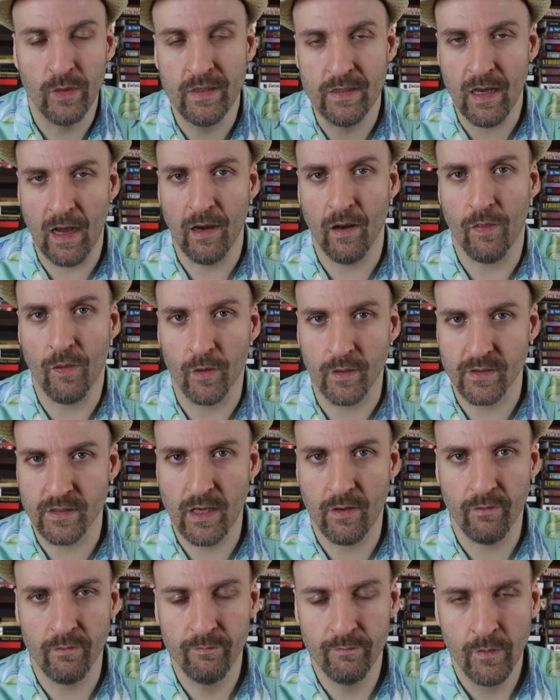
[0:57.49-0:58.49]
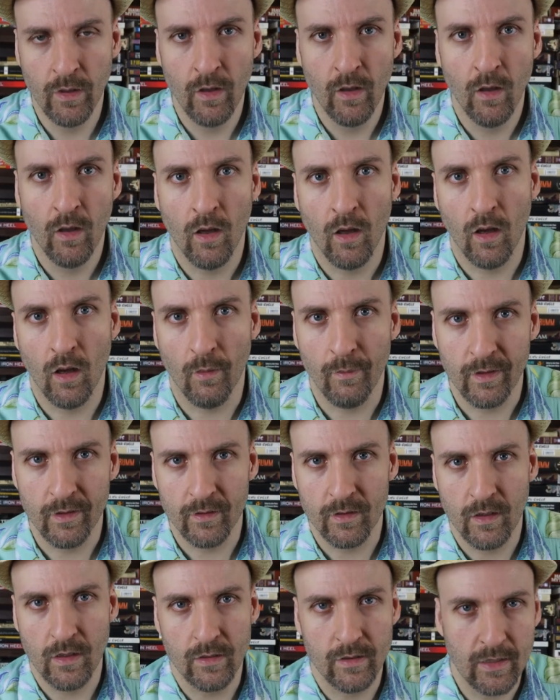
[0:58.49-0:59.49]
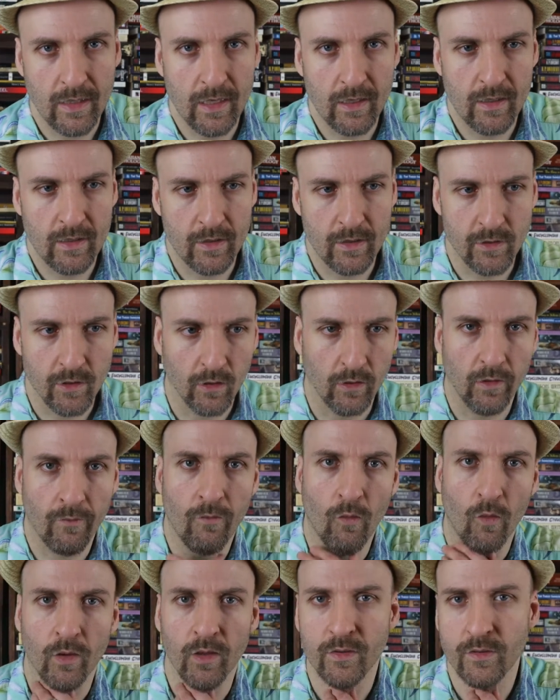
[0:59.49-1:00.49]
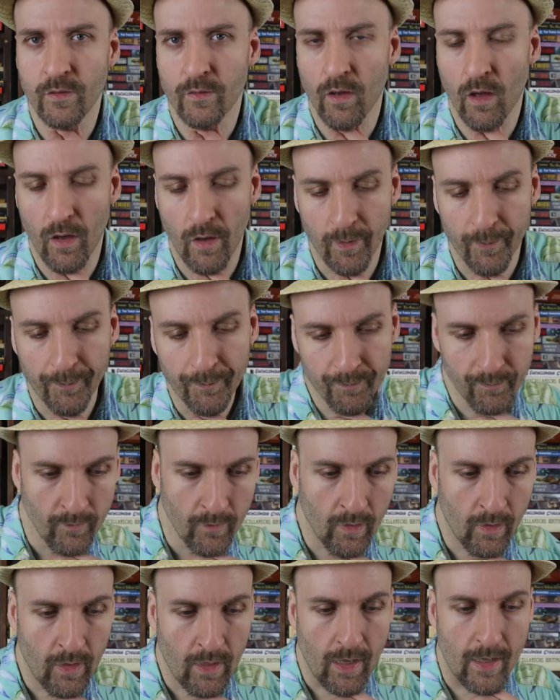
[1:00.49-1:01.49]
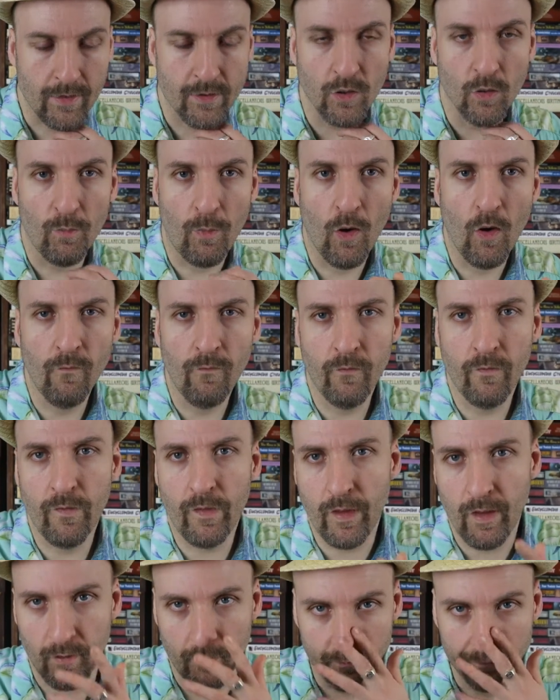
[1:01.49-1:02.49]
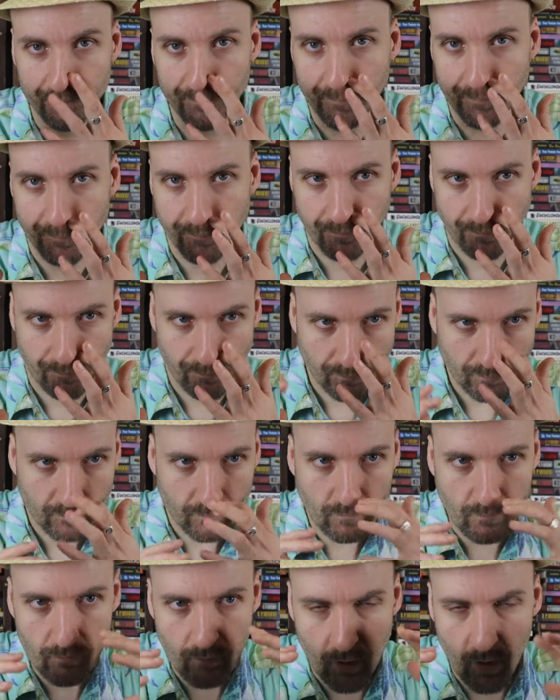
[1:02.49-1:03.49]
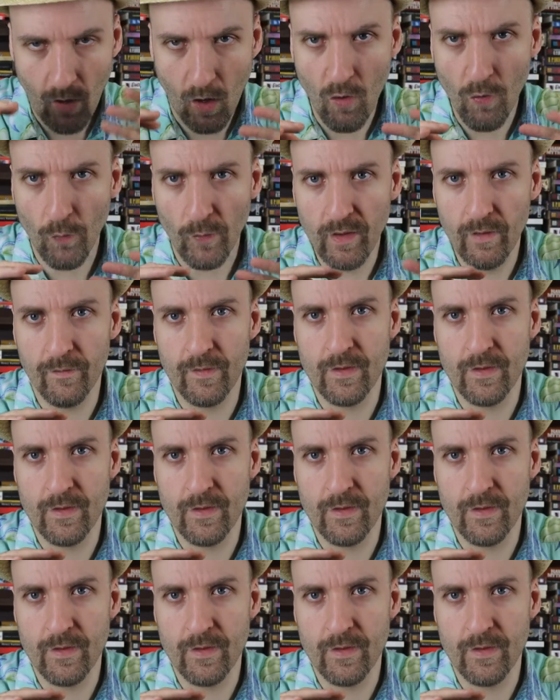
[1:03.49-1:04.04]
He died at 37 um, in, in, the, in, his early 40s, um, and so both of them all three